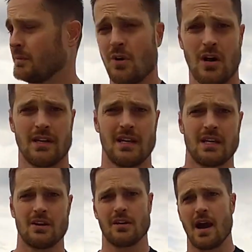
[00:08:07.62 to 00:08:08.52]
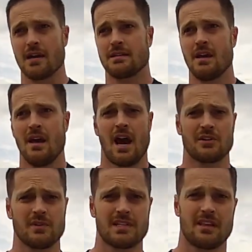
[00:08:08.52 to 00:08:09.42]
gonna go ahead and end it here, guys. I
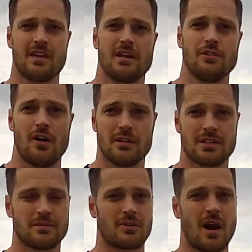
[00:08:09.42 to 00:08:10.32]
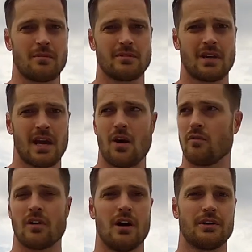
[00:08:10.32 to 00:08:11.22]
just wanna say thank you to all the subscribers. I got
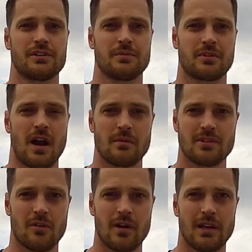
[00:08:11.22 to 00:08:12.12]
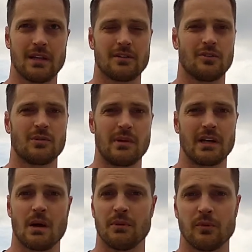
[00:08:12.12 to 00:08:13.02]
over 100 subscribers already, and it's only been a
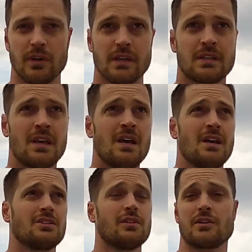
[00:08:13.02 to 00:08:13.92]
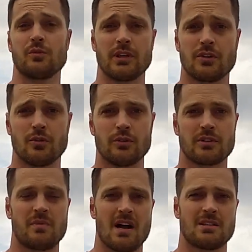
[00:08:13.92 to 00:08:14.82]
couple of weeks, so that's really cool. The
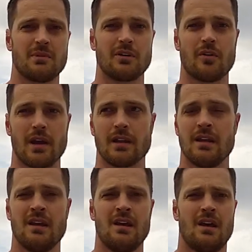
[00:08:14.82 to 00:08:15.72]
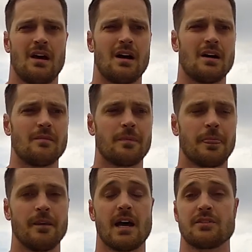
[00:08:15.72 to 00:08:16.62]
response has been great.
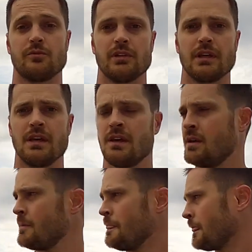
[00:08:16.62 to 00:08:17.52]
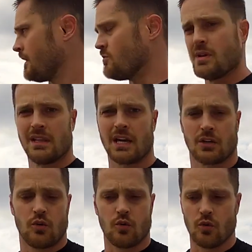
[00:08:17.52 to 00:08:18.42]
You guys are really giving me a lot of
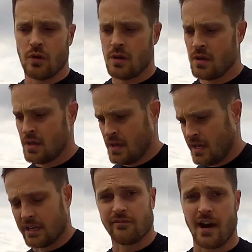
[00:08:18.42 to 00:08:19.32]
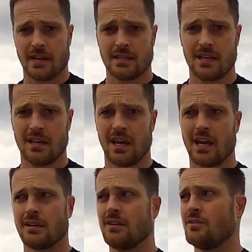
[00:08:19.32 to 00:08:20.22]
cool advice,
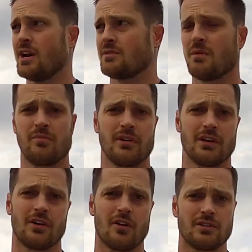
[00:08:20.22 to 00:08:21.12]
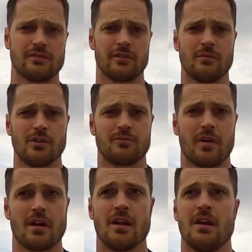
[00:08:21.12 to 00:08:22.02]
and you guys have been pretty encouraging for the most
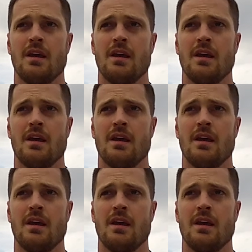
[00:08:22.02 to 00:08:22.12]
part.